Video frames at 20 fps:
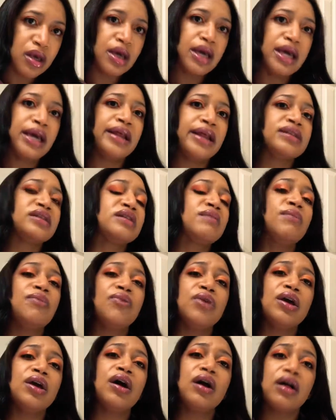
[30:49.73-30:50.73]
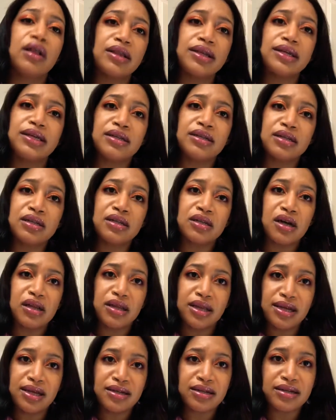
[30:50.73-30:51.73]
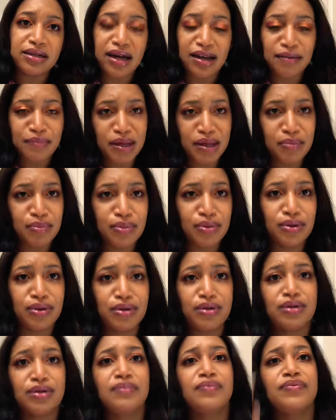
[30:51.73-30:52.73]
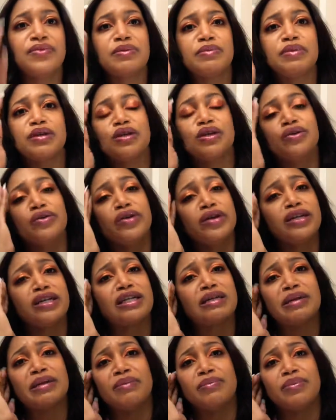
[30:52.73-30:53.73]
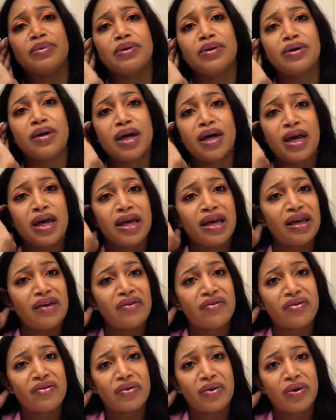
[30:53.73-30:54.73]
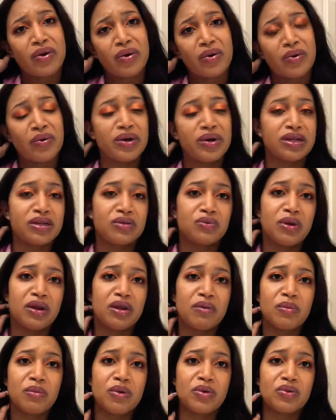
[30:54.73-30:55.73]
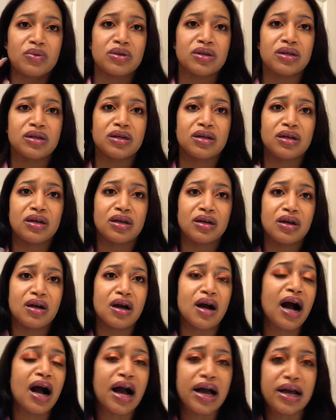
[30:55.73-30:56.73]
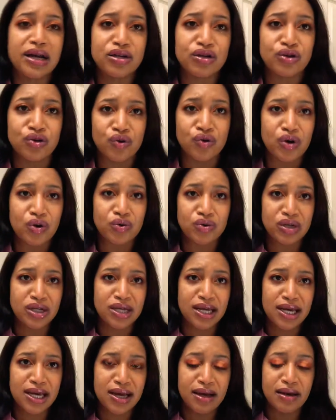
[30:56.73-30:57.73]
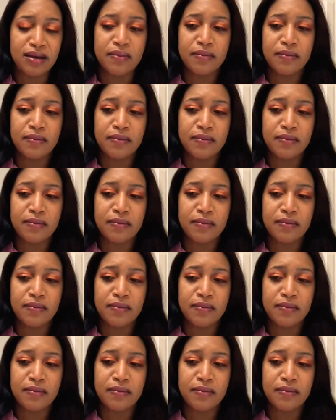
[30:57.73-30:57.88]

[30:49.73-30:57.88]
It has some of the ugliest on the inside people, some of the grittiest people, even though it's one of the most highest grossing